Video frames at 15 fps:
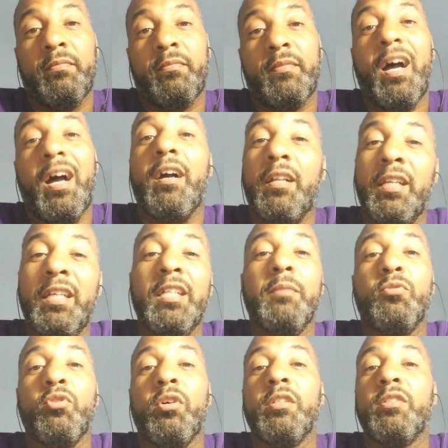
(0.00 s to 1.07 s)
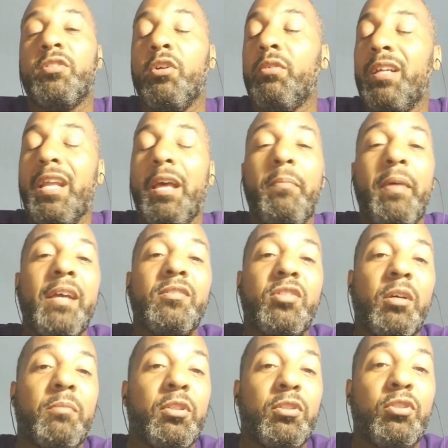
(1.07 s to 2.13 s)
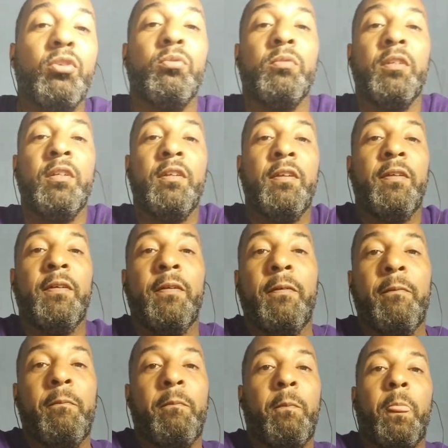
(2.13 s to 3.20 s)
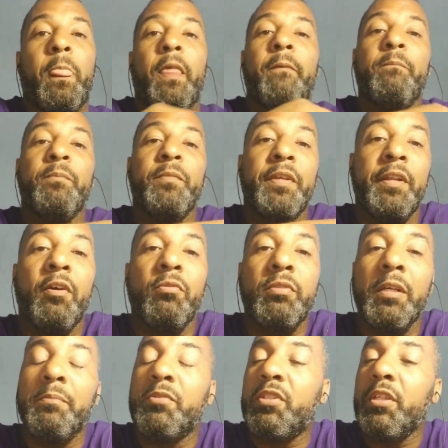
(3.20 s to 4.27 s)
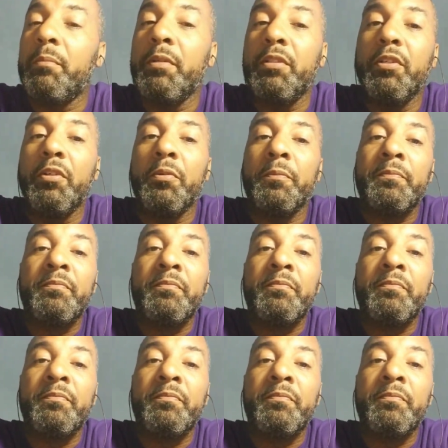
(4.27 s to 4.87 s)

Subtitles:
I'll clean them joints. So give that man something to do. Give him something to do.